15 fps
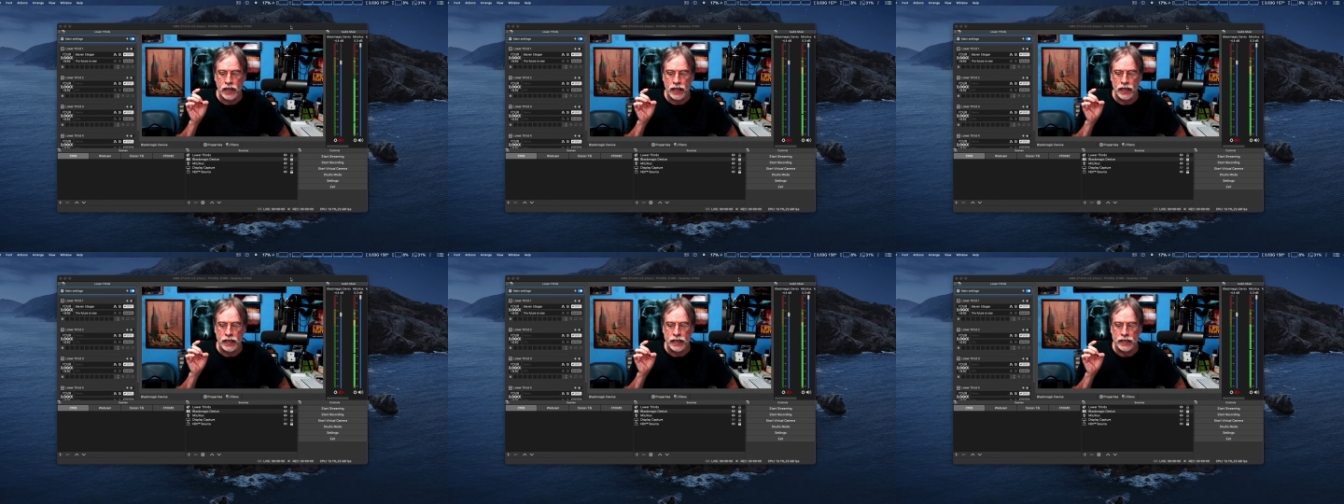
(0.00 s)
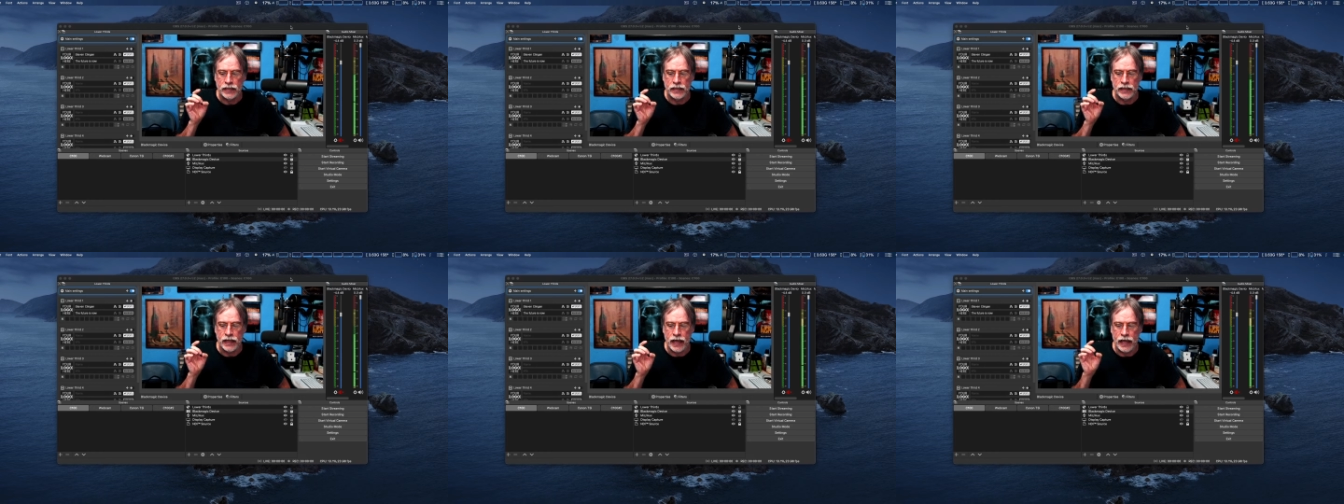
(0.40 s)
And
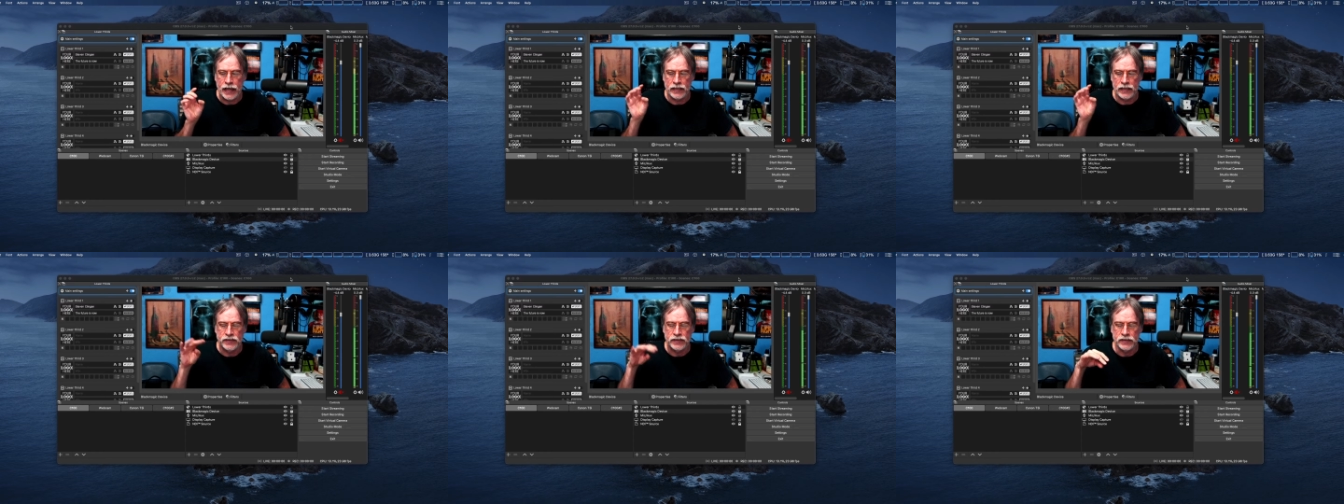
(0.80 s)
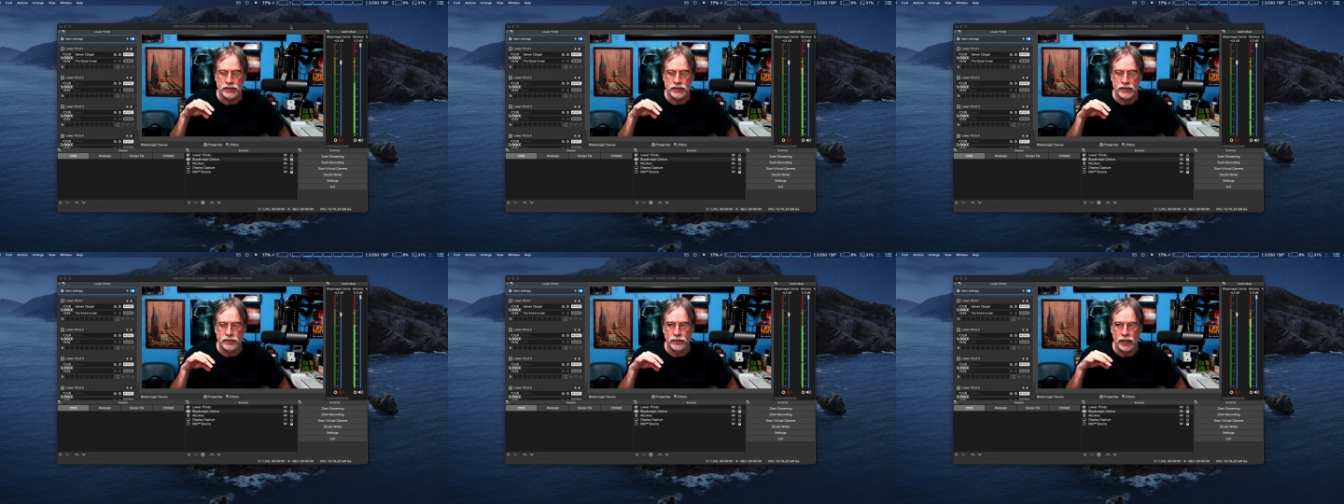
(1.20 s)
it adds
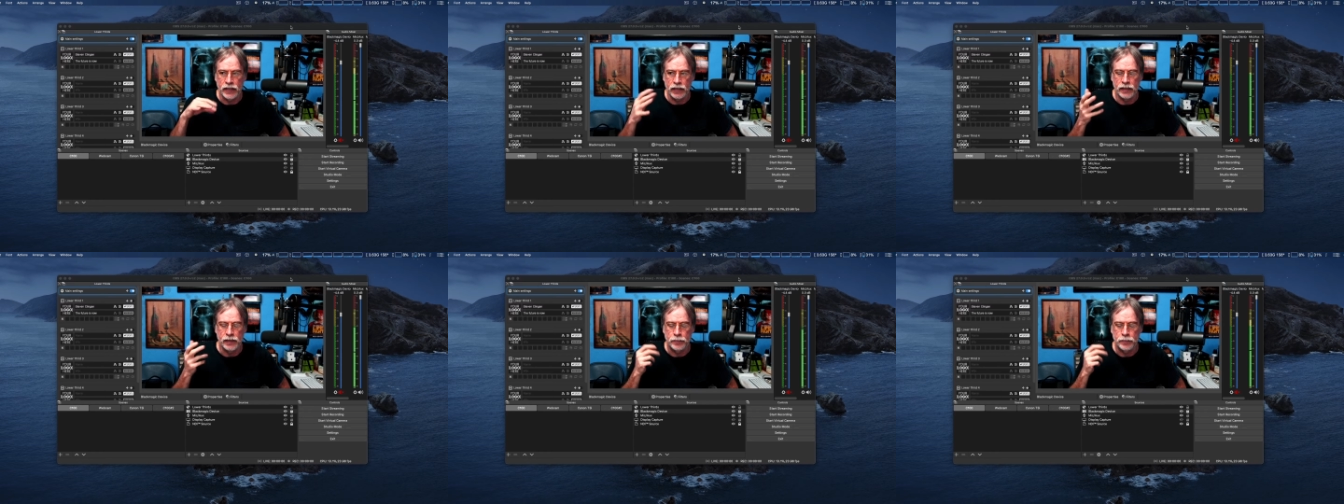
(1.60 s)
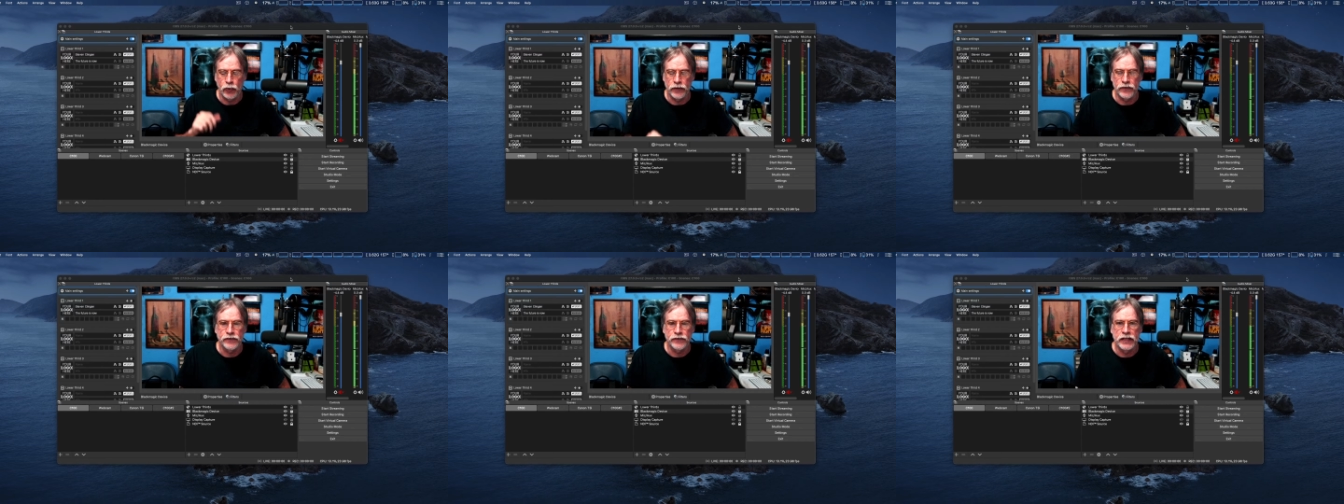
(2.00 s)
some uh,
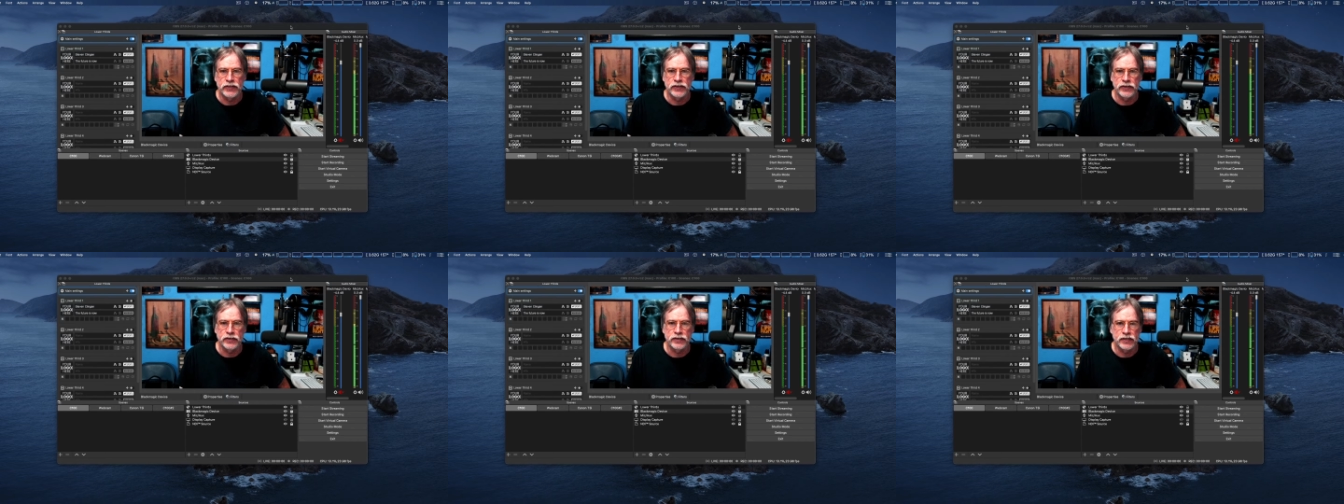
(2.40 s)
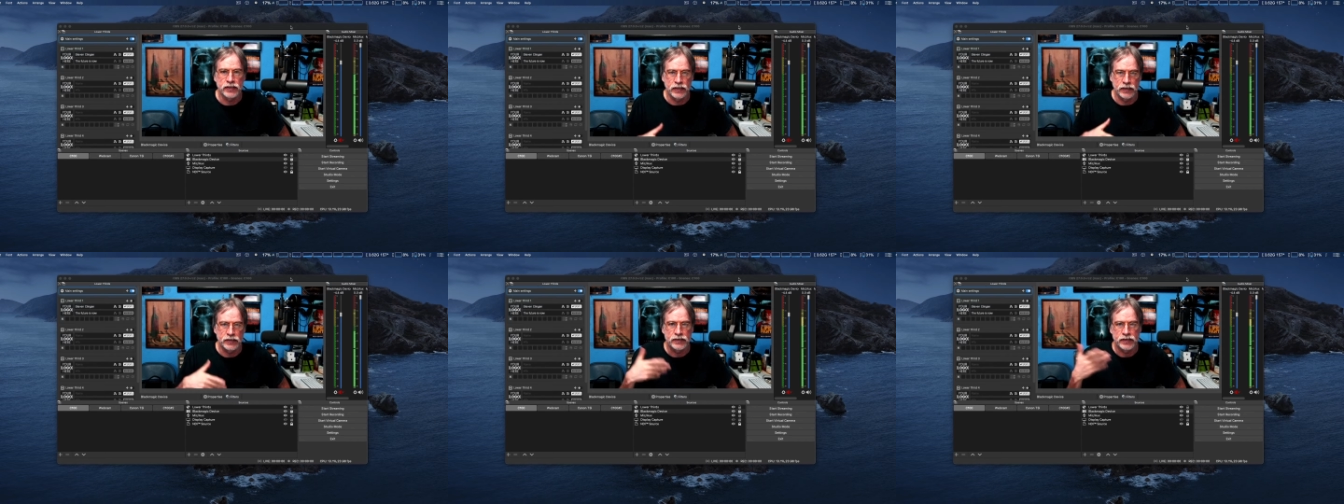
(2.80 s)
important features,
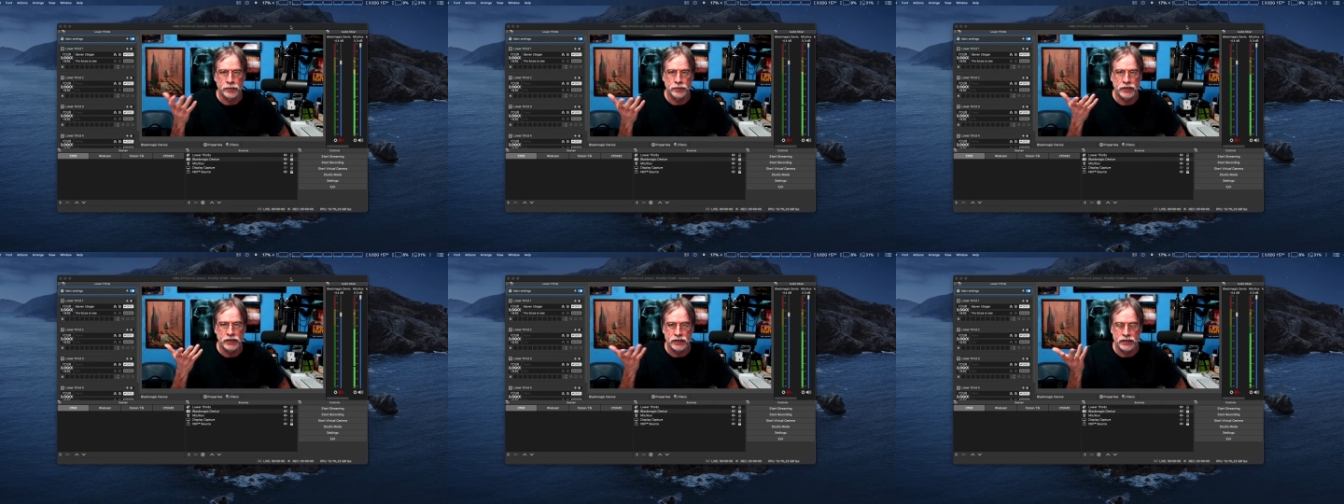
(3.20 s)
uh, some